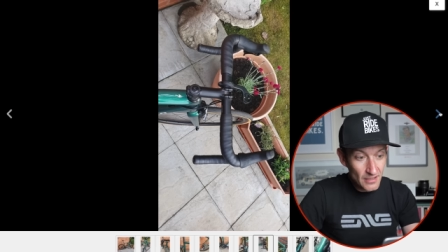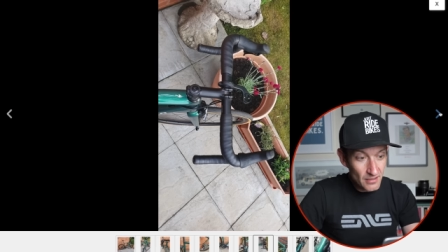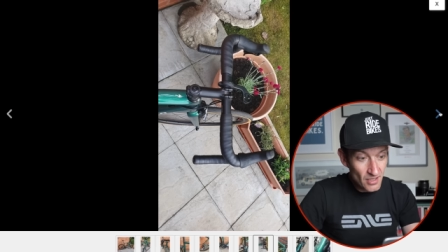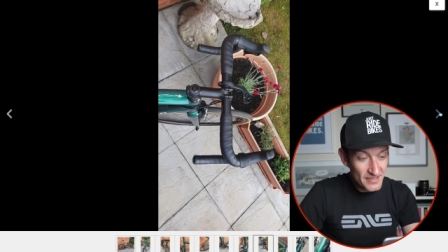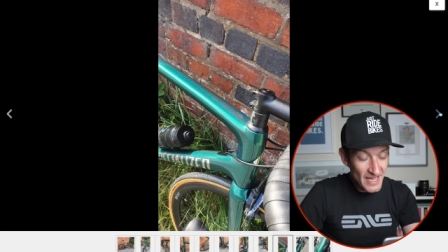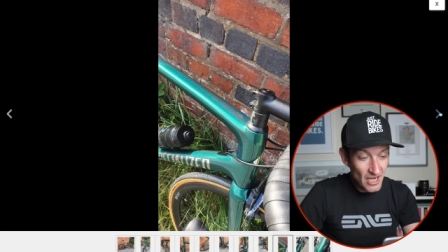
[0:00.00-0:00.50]

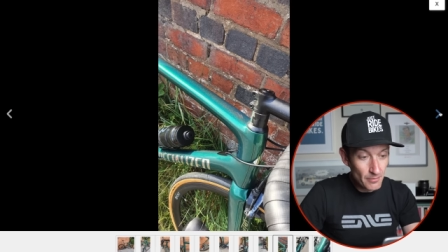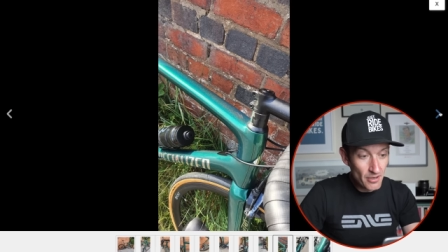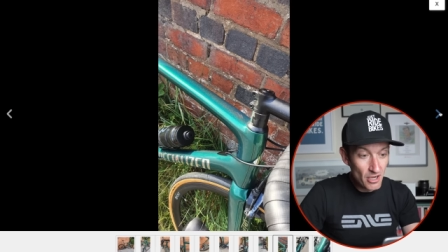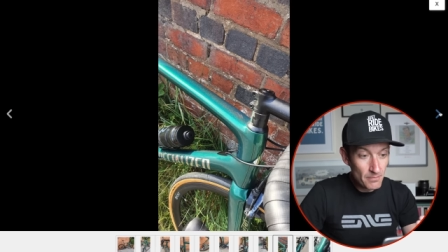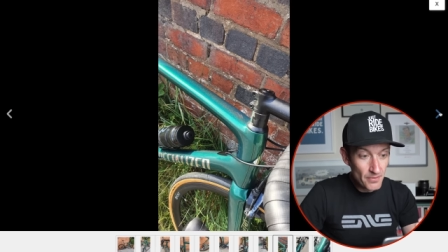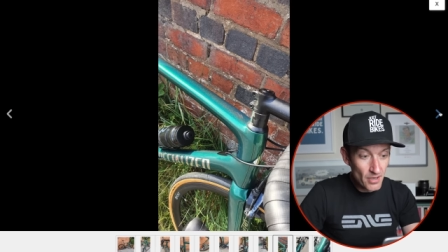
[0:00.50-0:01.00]
nice
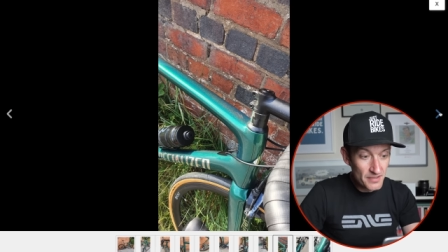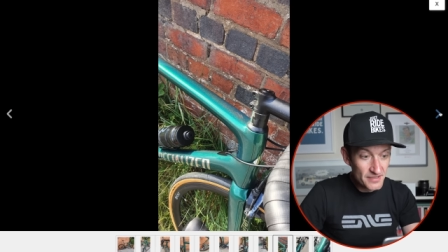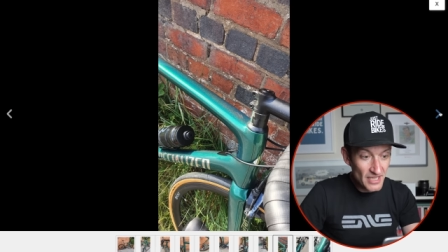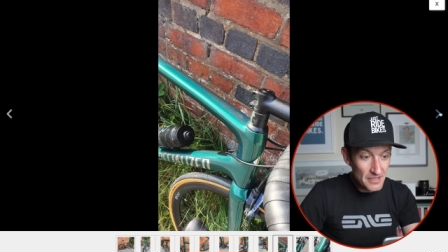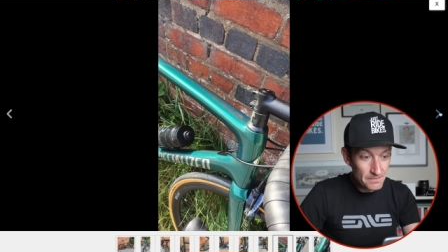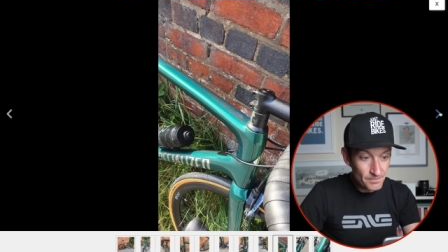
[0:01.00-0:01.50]
handlebar, bar
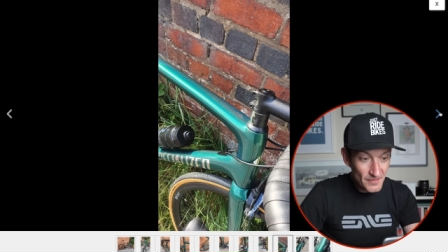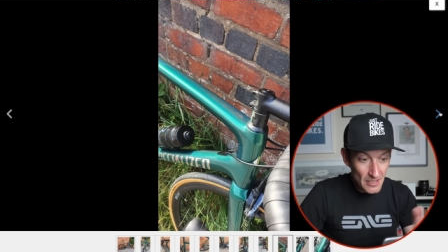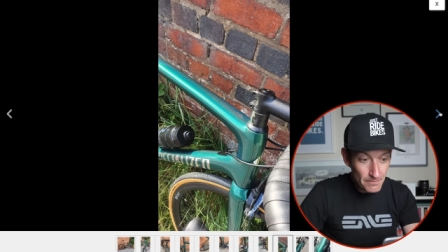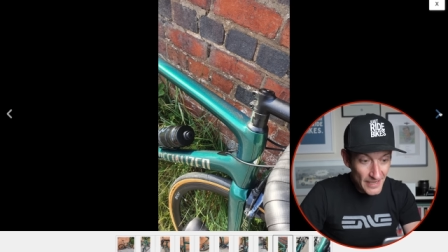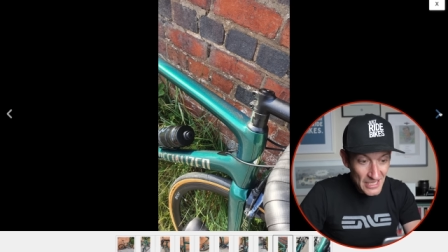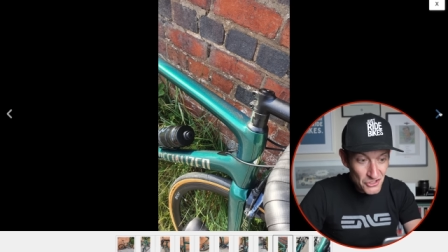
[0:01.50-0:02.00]
tape.
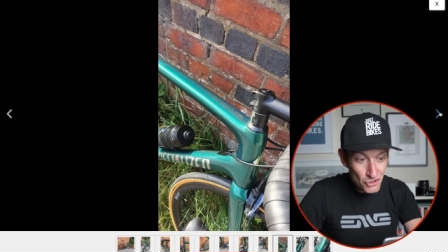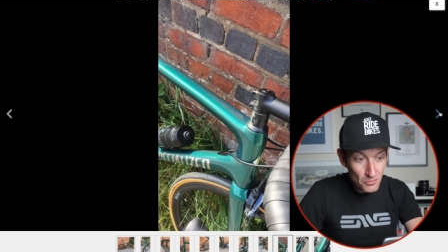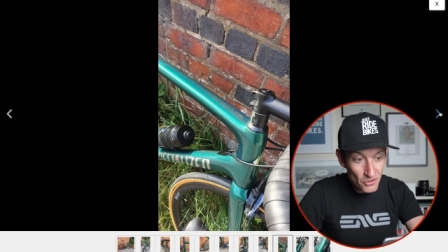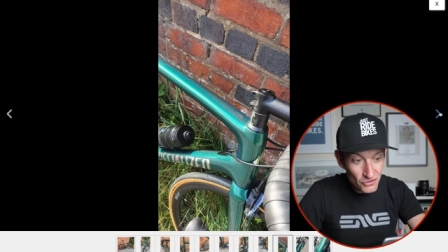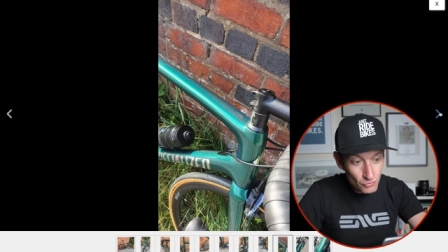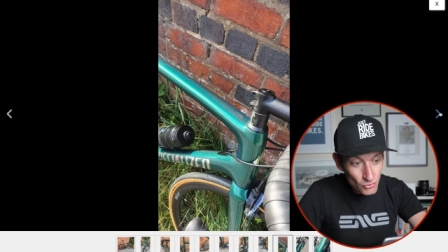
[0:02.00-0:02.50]
That paint job
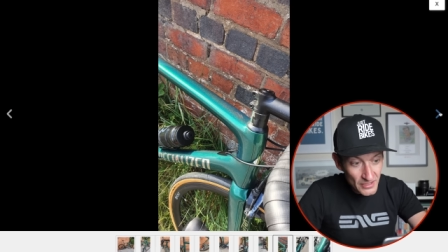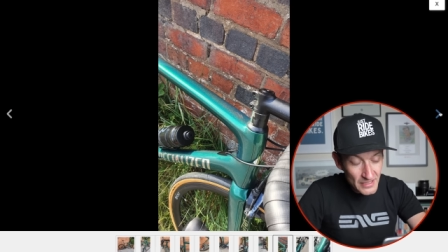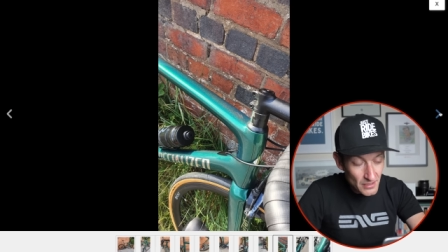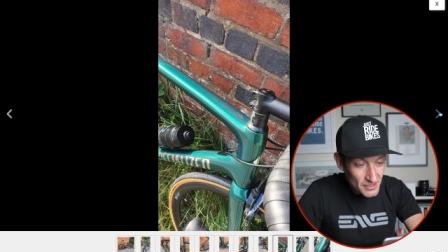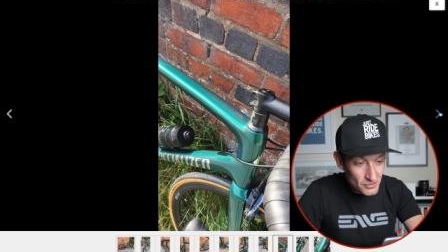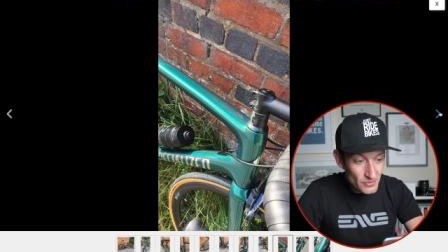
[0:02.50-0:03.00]
looks really
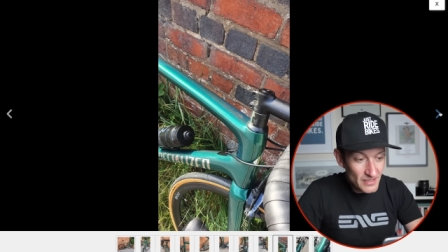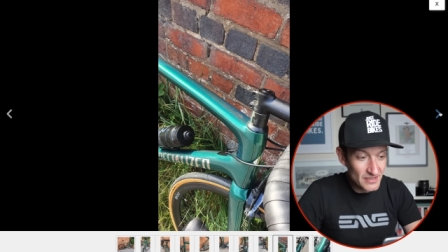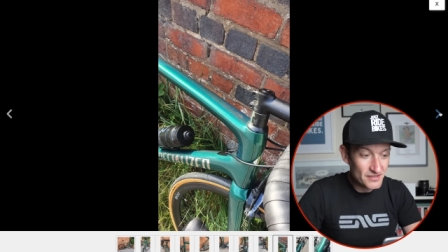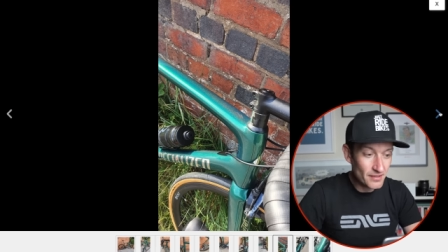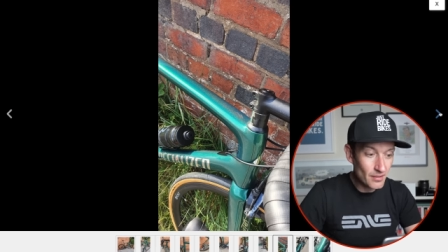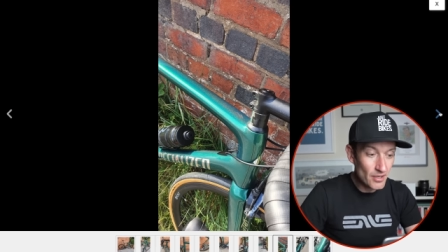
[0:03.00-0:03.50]
glittery in the
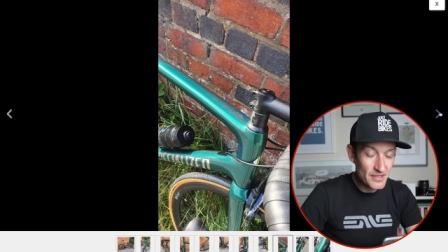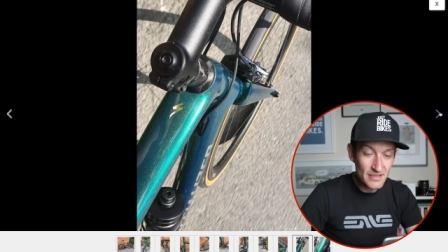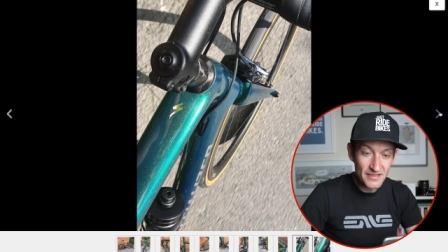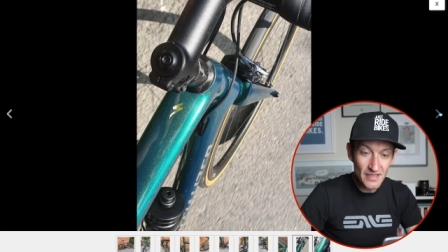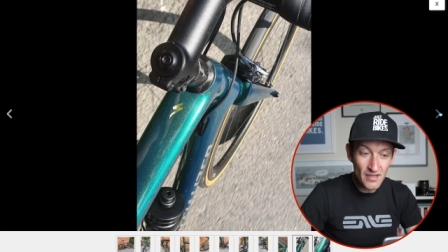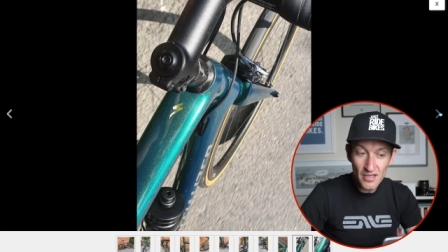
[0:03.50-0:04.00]
sunlight, you can
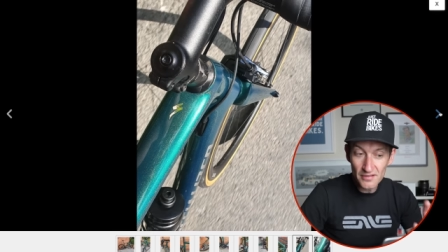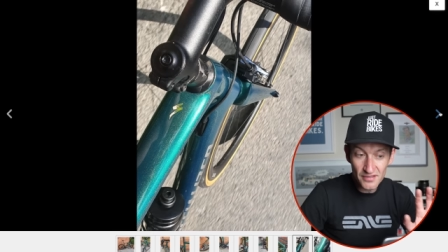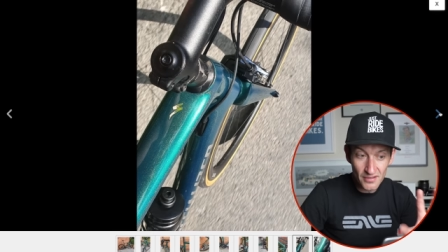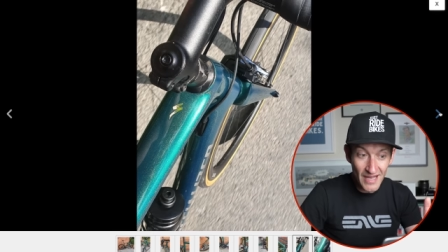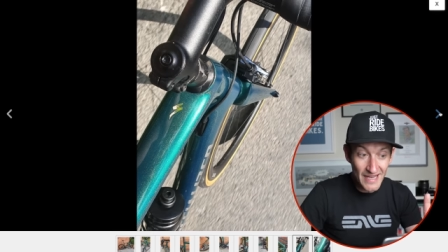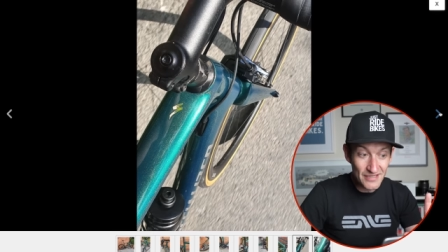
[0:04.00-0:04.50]
see there.
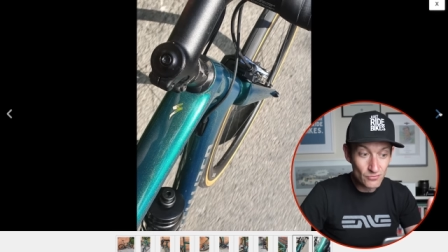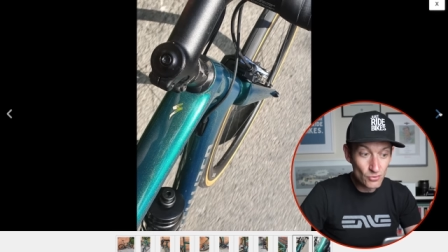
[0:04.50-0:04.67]
So that is a